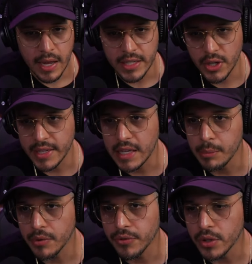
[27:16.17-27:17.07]
I try to
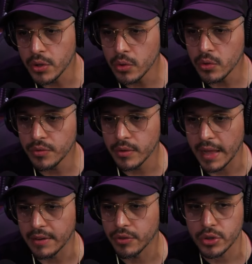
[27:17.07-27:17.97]
keep a few
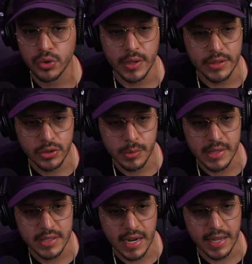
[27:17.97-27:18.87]
like virtual
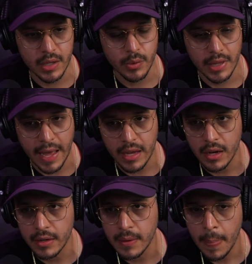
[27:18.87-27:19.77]
instruments that I can rely
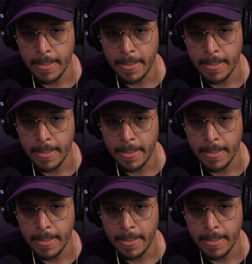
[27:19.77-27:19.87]
on.